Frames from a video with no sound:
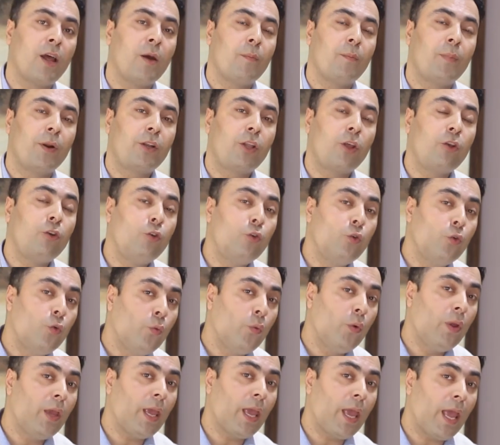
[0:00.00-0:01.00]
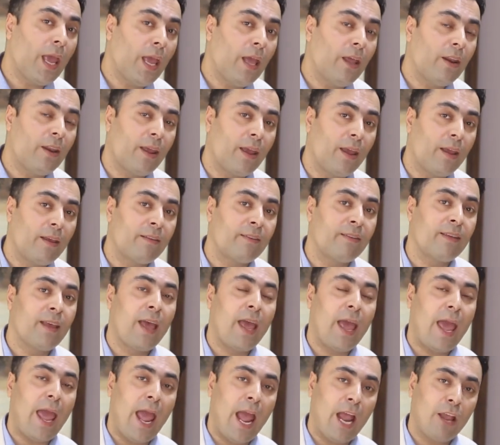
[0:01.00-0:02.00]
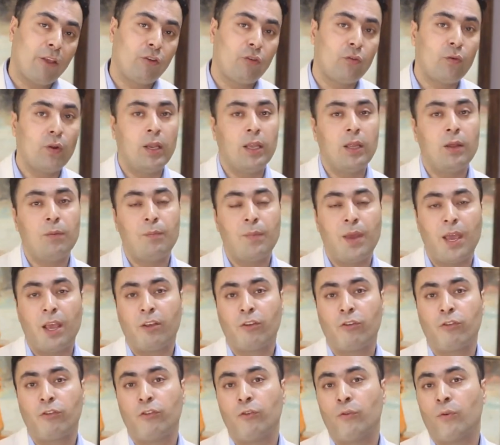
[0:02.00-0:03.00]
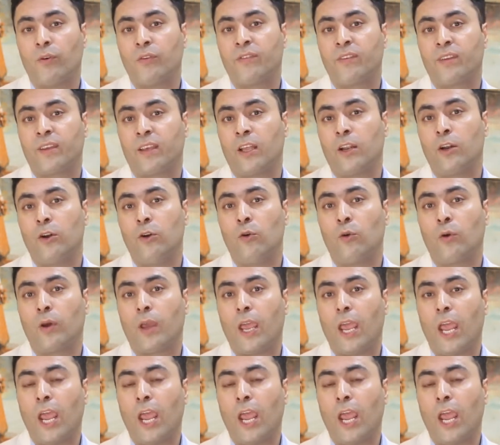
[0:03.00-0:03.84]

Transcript: But the UVA rays actually makes your skin look